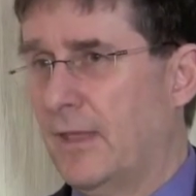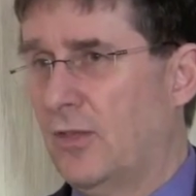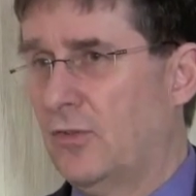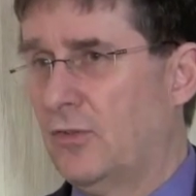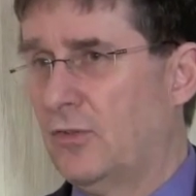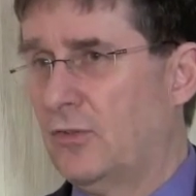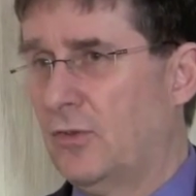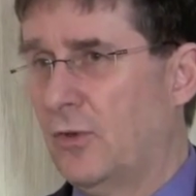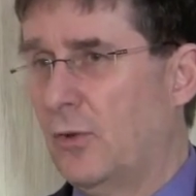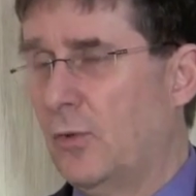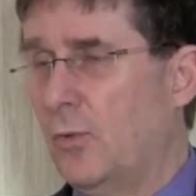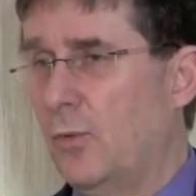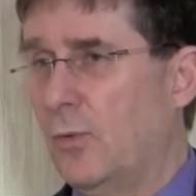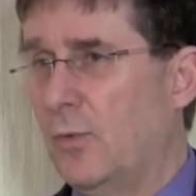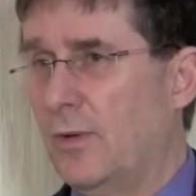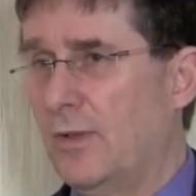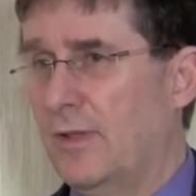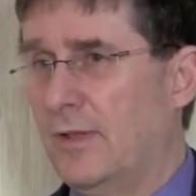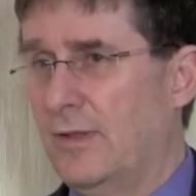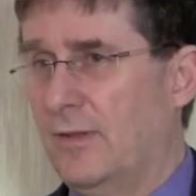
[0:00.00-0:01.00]
So
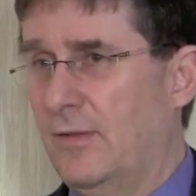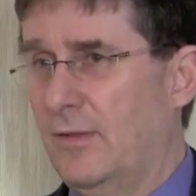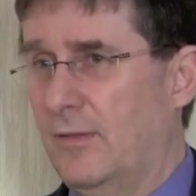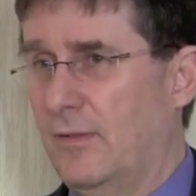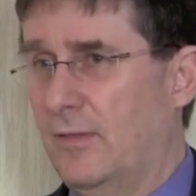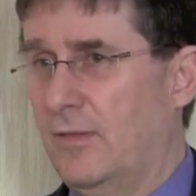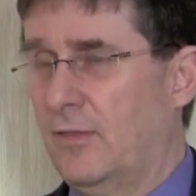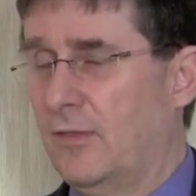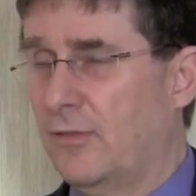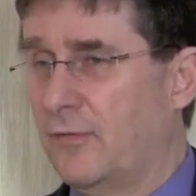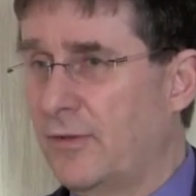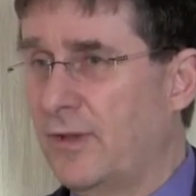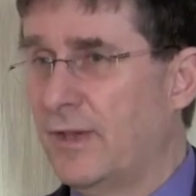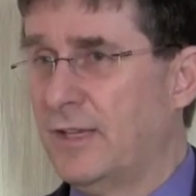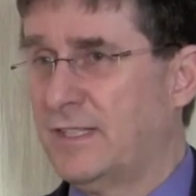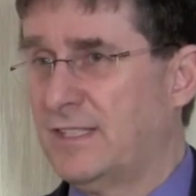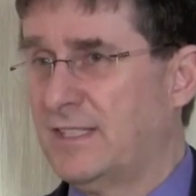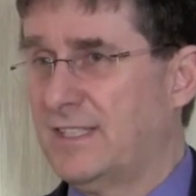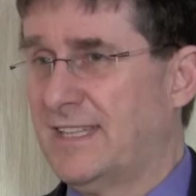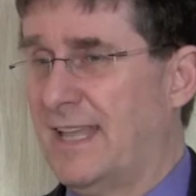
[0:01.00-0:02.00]
the
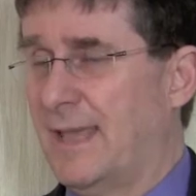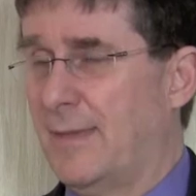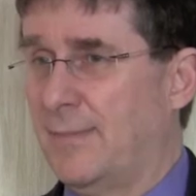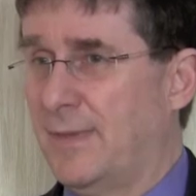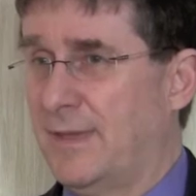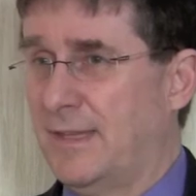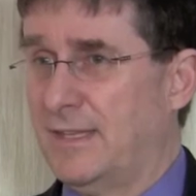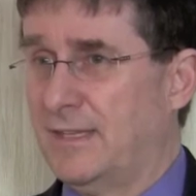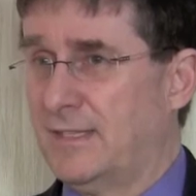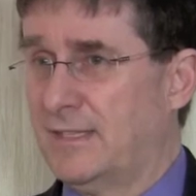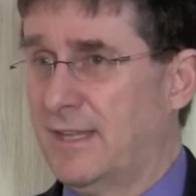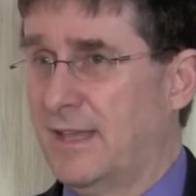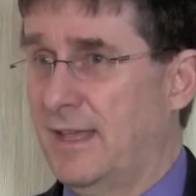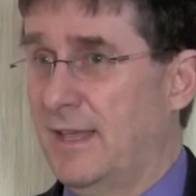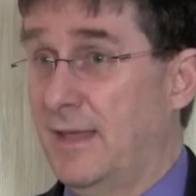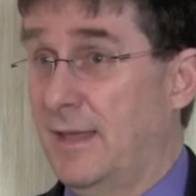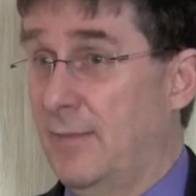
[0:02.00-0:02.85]
first step is